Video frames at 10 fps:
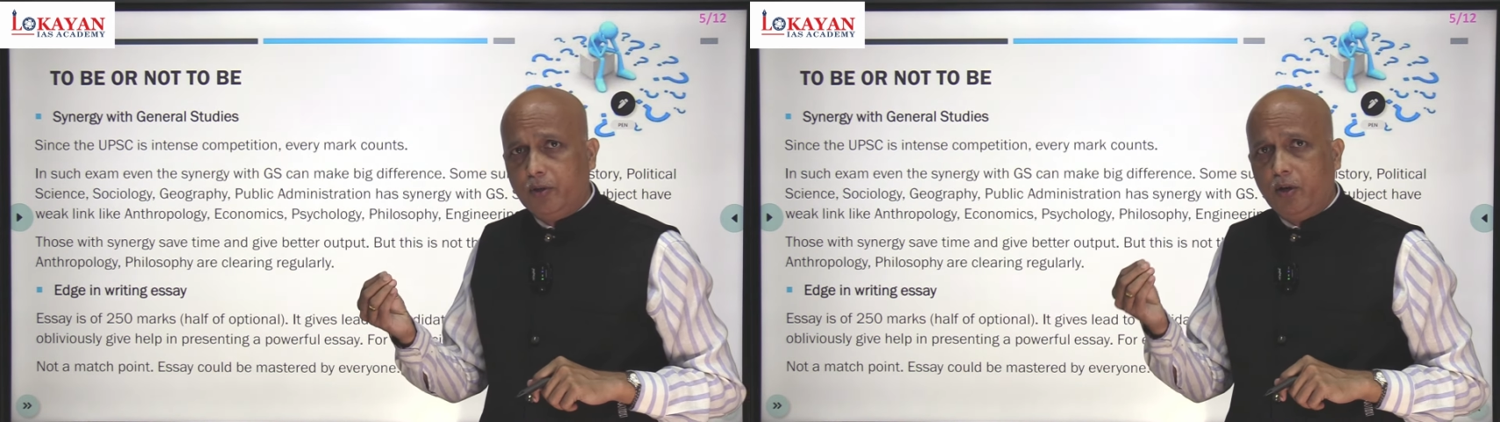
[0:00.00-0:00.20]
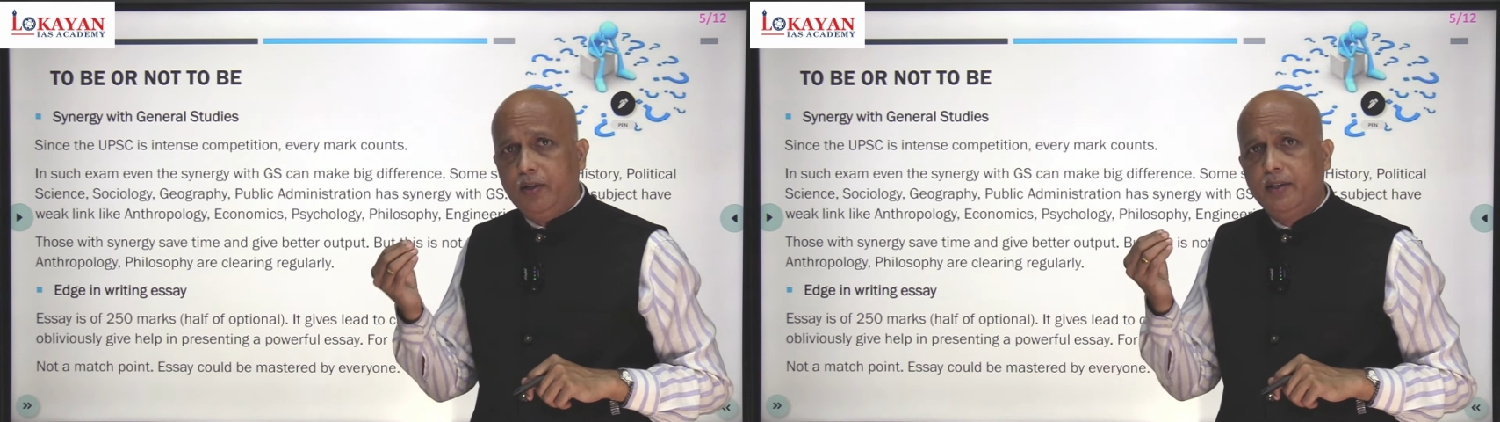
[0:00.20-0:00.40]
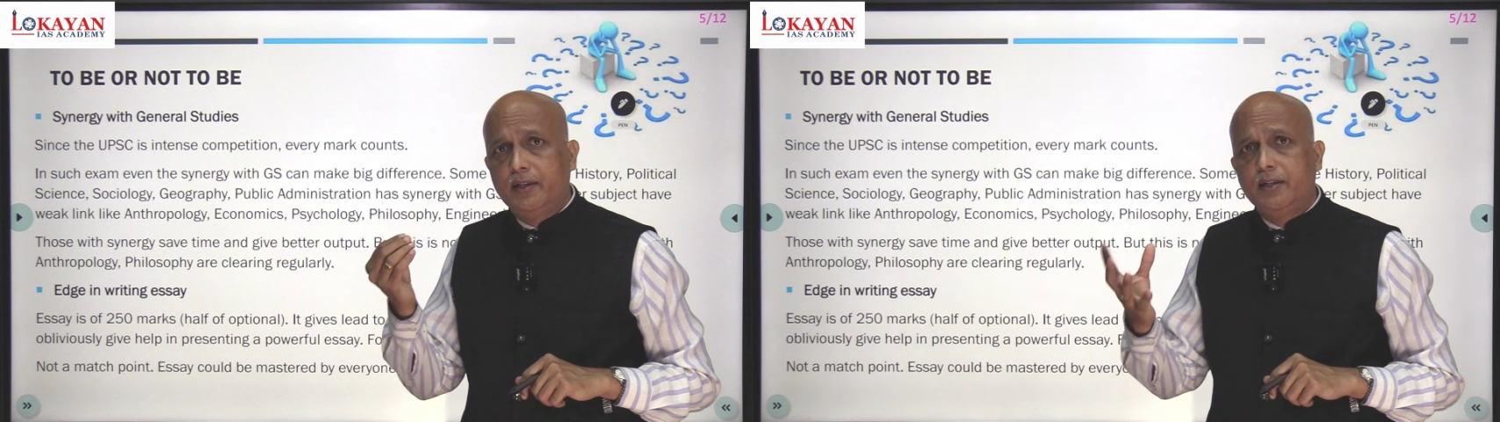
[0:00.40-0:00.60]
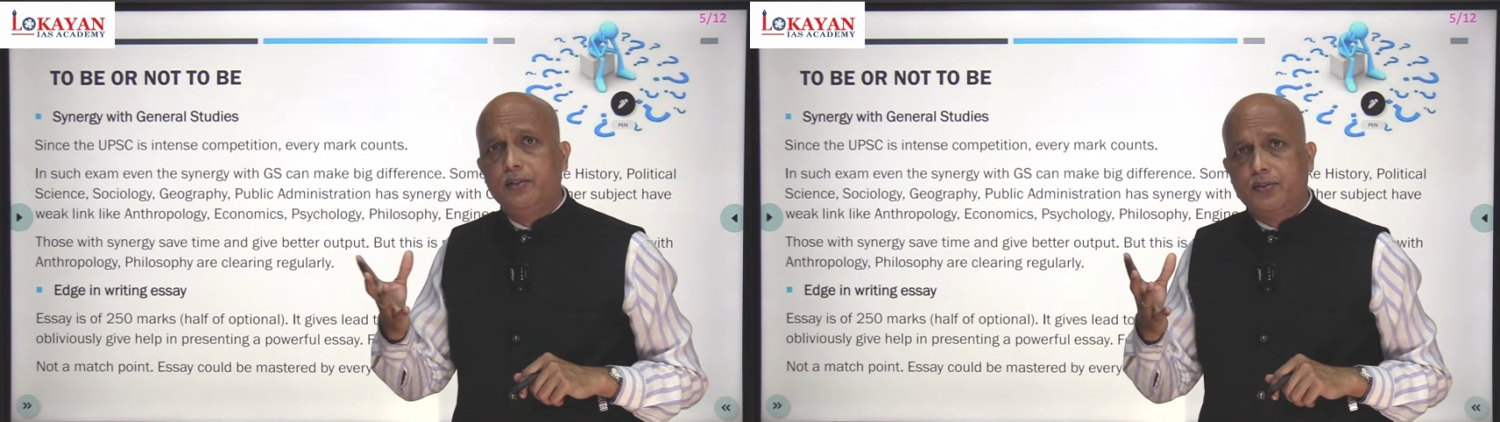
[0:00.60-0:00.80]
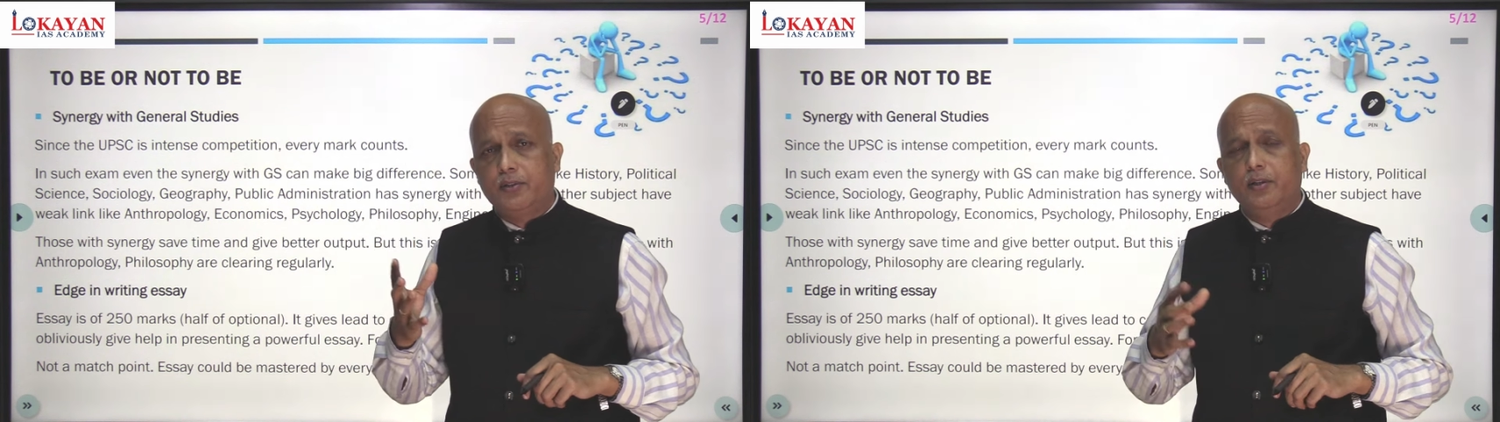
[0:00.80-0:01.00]
or
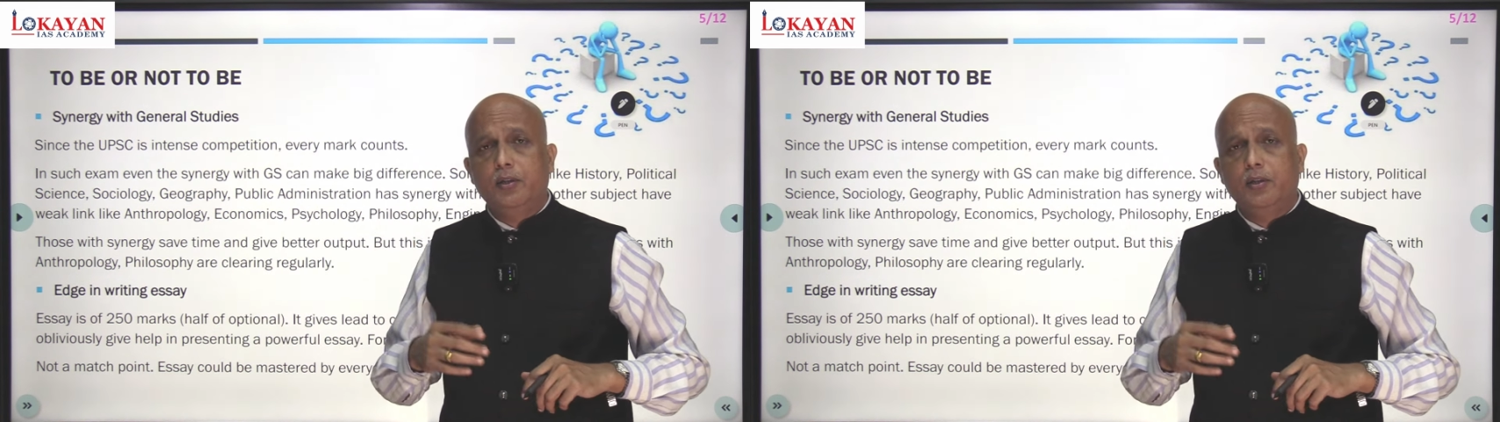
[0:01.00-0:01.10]
linkages